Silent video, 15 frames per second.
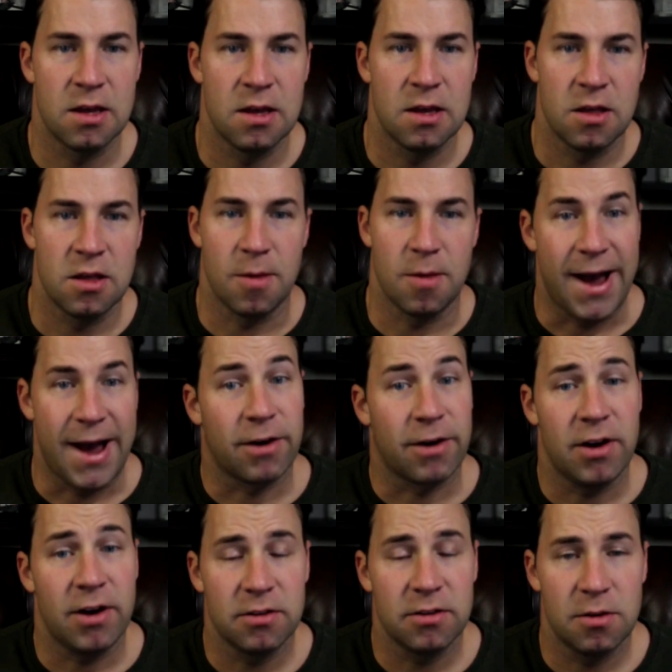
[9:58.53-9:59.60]
the
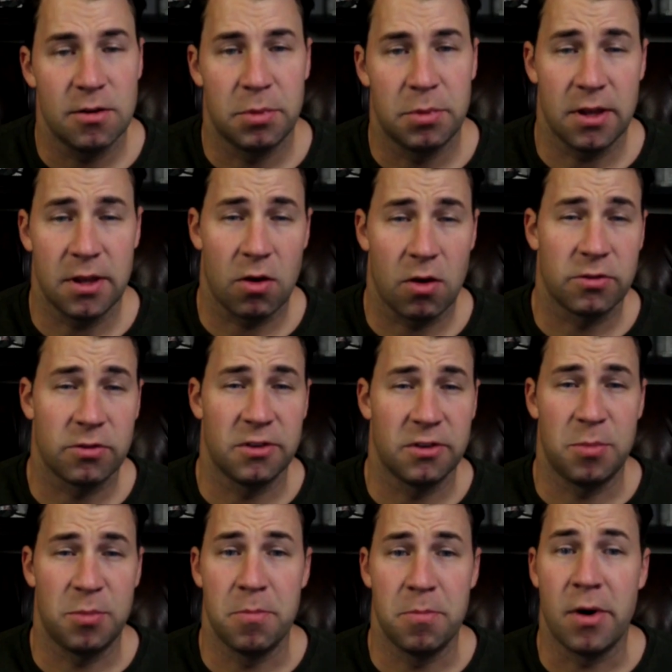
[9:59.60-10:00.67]
background, but then also it's
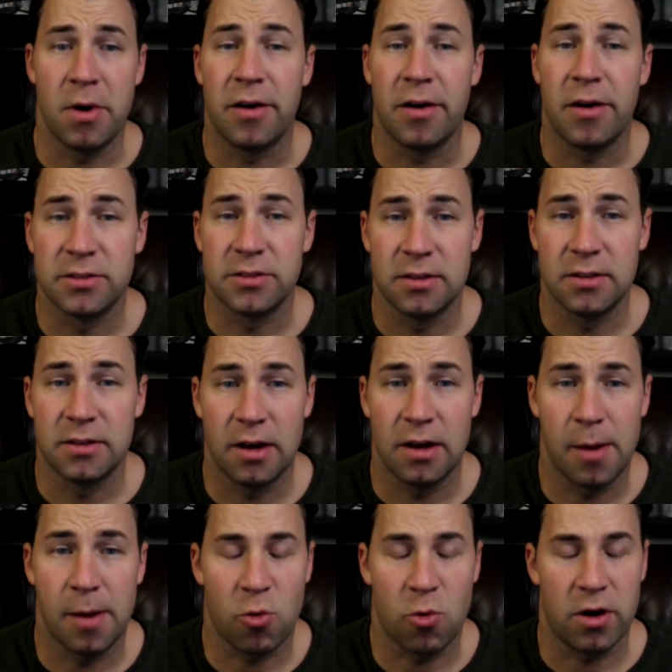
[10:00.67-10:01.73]
been buffed
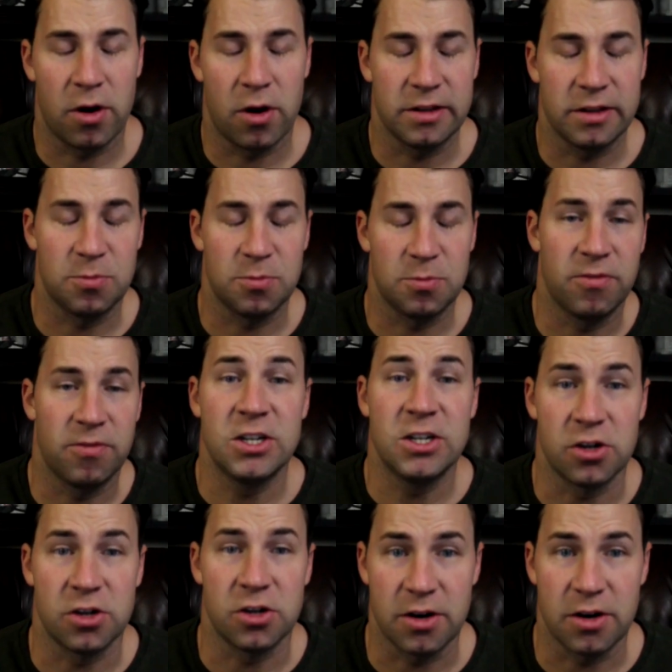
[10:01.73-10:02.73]
um, or at least been featured in